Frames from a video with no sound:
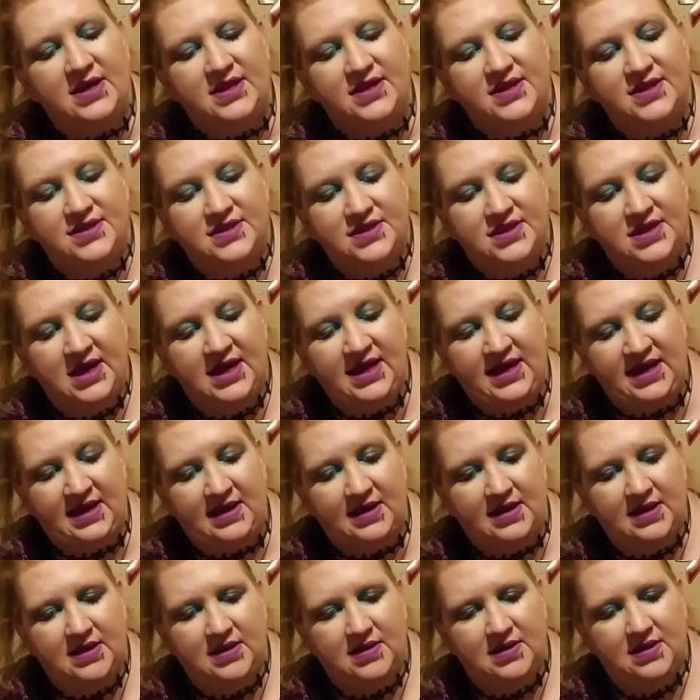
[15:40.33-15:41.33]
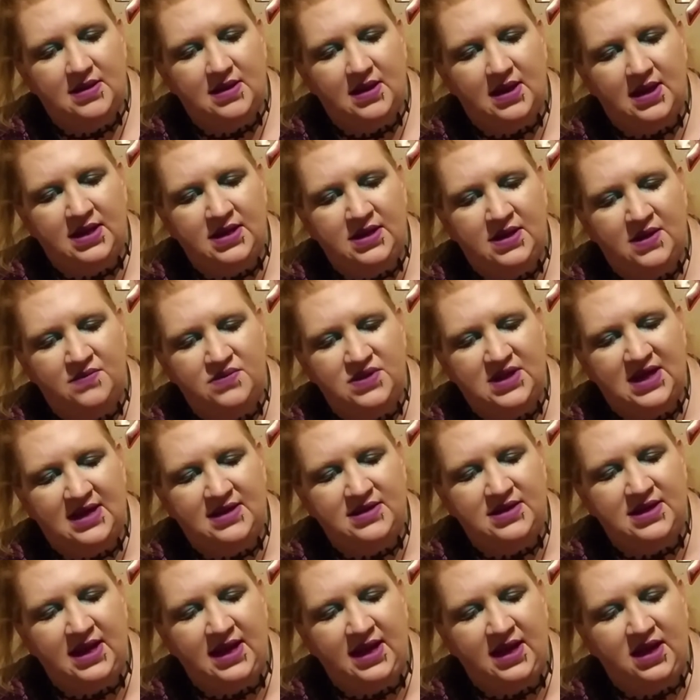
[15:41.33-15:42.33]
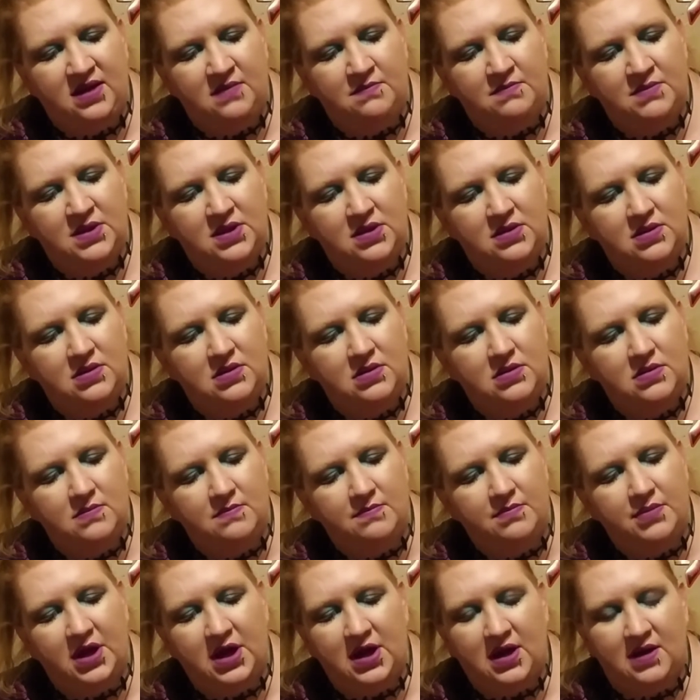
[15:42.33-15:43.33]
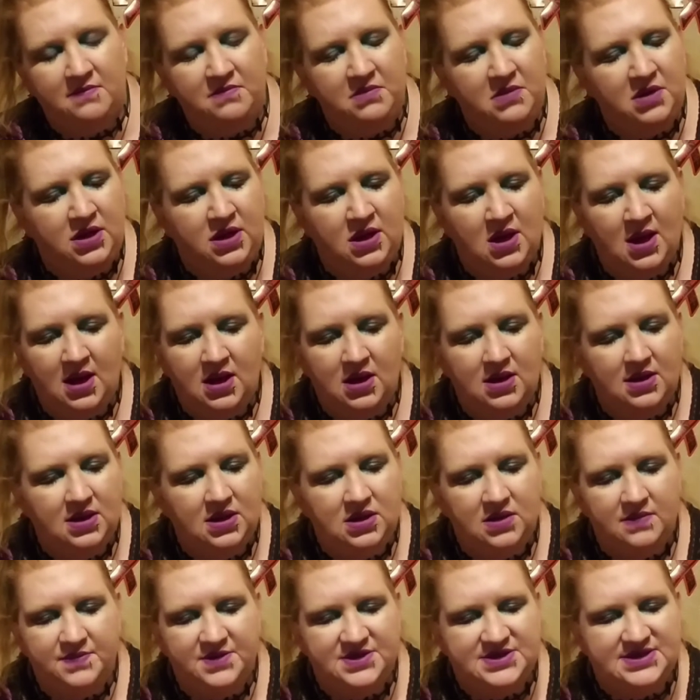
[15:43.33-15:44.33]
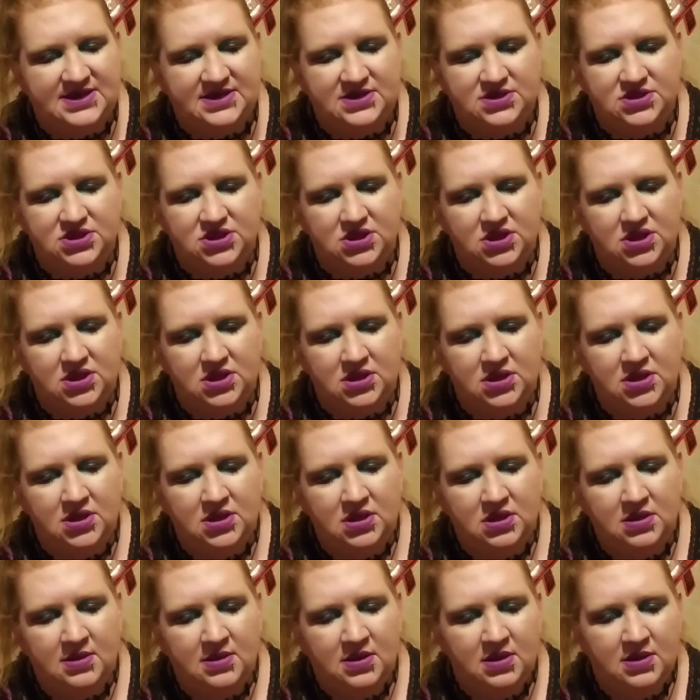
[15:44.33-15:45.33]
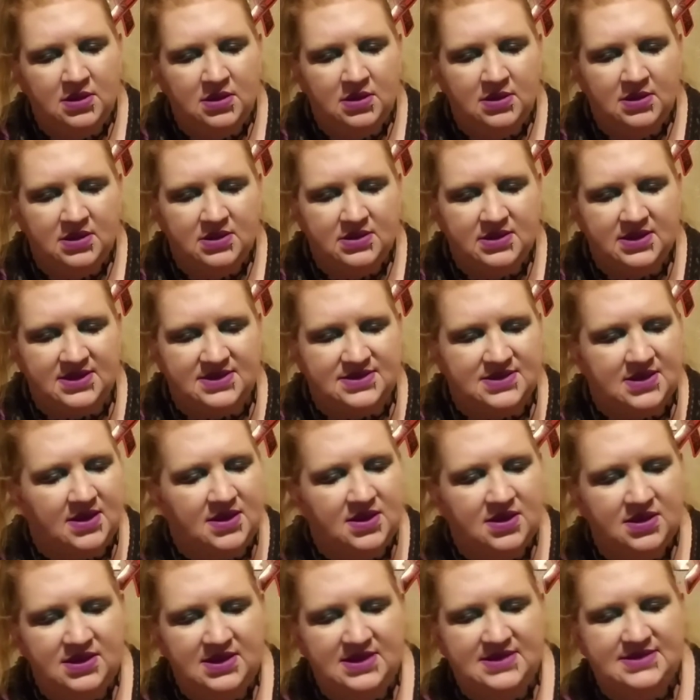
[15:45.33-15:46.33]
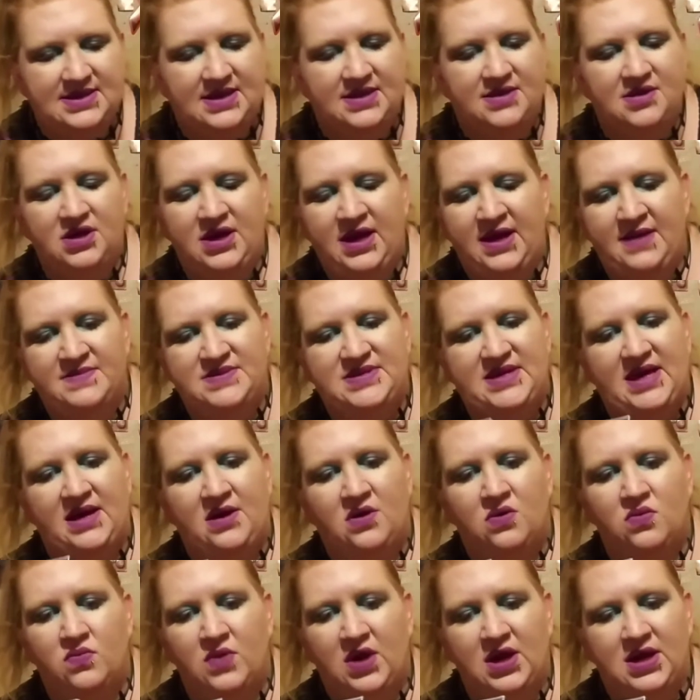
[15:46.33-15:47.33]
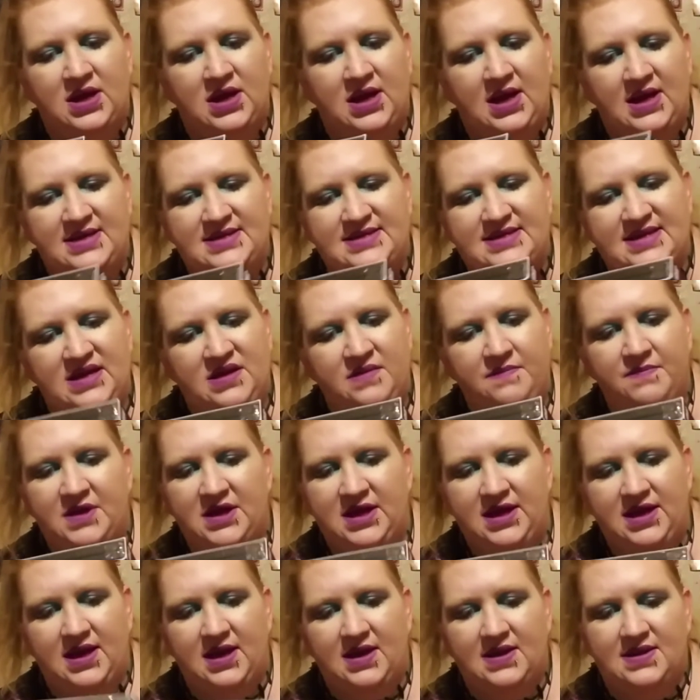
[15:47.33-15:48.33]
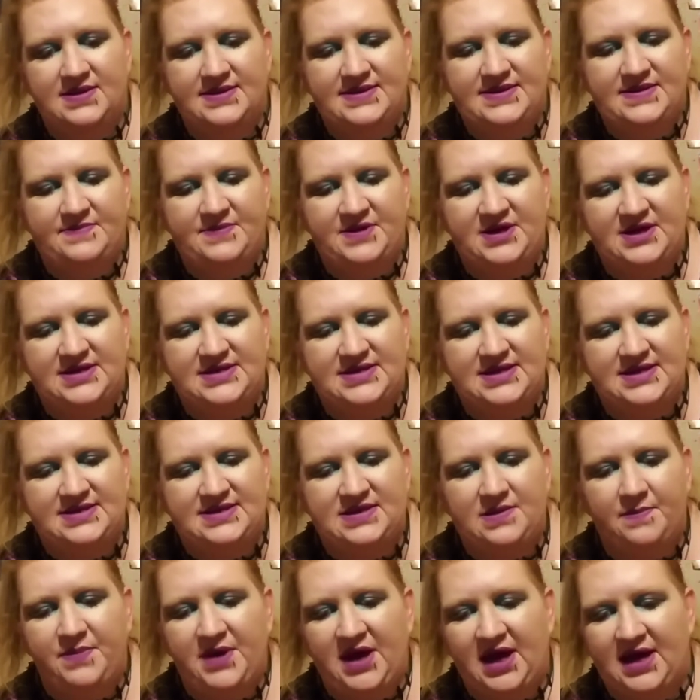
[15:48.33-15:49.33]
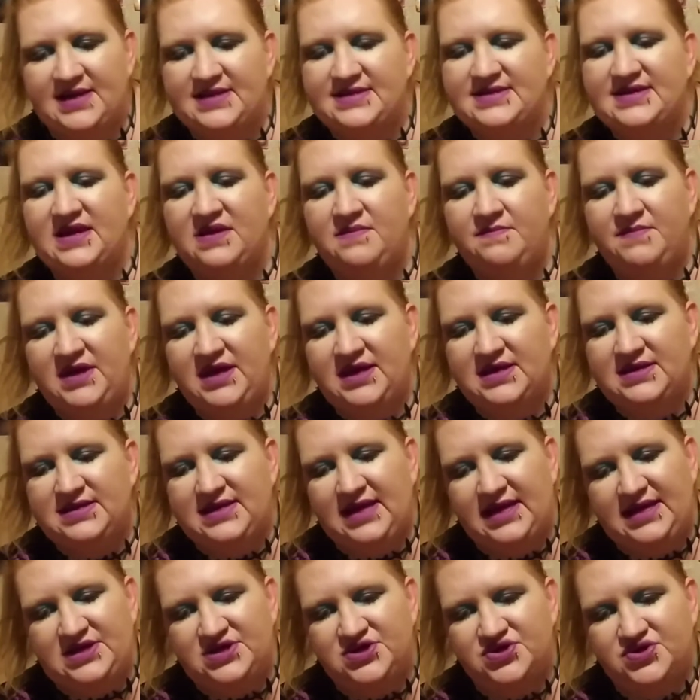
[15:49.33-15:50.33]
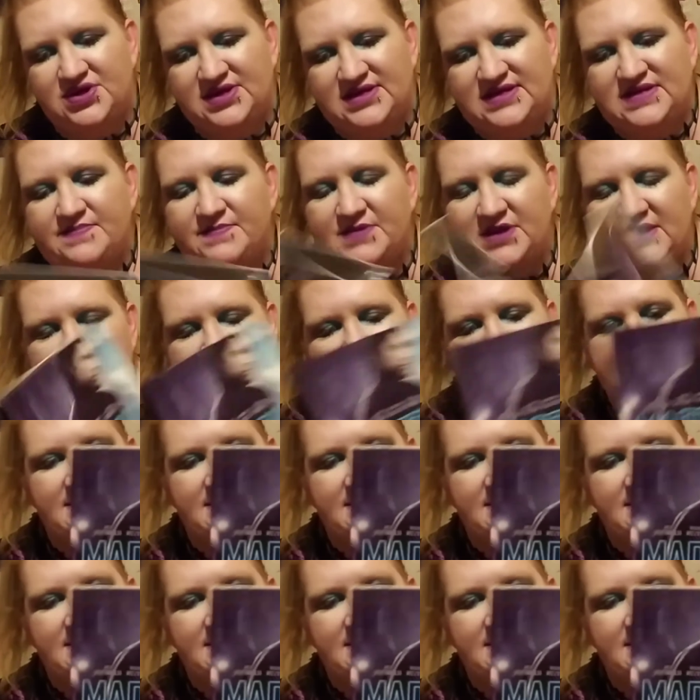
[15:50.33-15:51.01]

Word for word: think I know that name, but I'm not 100% sure because all of these other names I don't recognize anybody else, but it says the past can be a dangerous place to